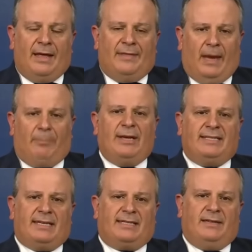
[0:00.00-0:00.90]
That
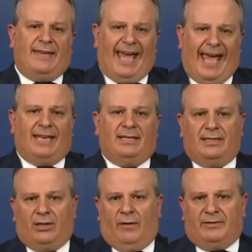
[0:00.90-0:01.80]
brings us to the
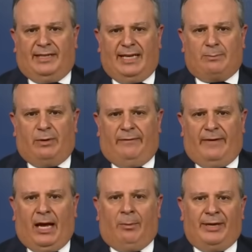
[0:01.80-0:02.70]
end of today's
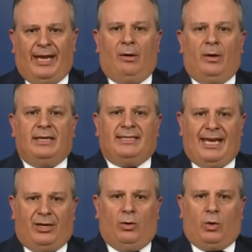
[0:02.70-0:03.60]
briefing. I will now
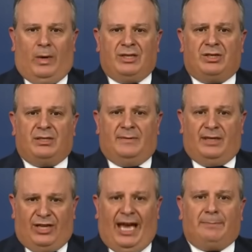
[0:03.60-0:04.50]
take your questions in the
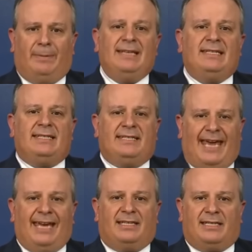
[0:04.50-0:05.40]
chat. Please
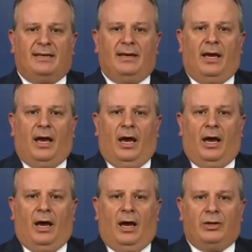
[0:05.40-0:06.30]
state
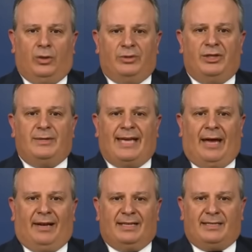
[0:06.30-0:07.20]
uh, your news
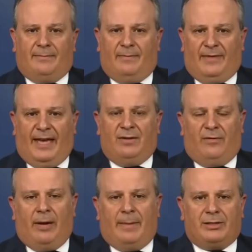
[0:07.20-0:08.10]
outlet. Thank you
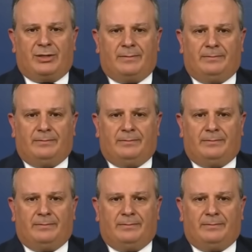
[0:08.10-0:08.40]
very much.